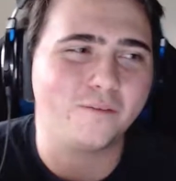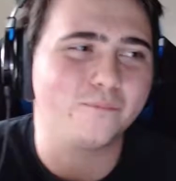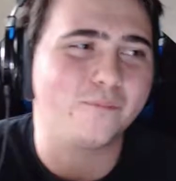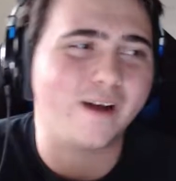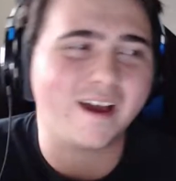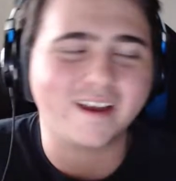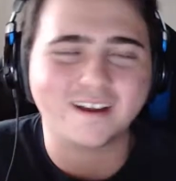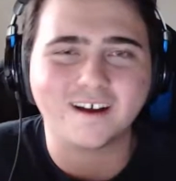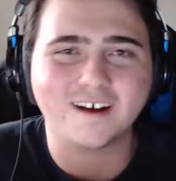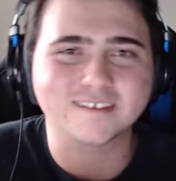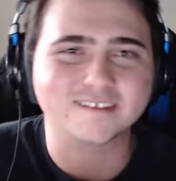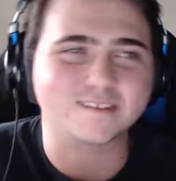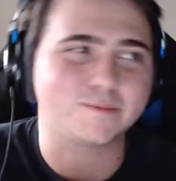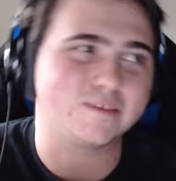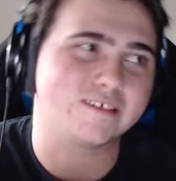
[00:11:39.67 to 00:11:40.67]
a
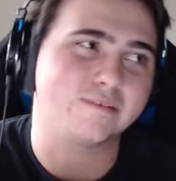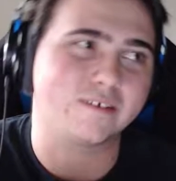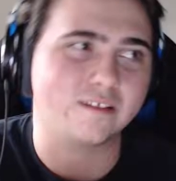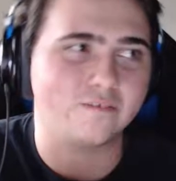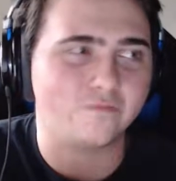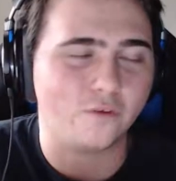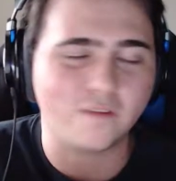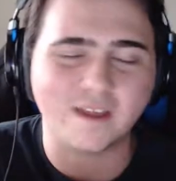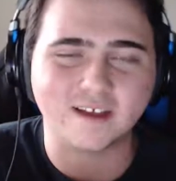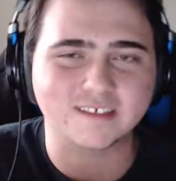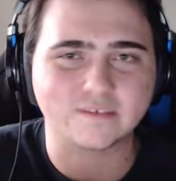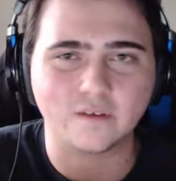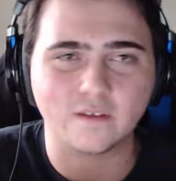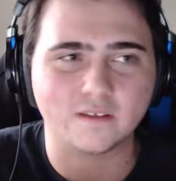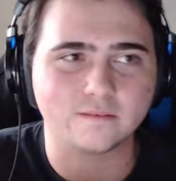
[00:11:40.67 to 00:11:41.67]
console specifically for that because of all the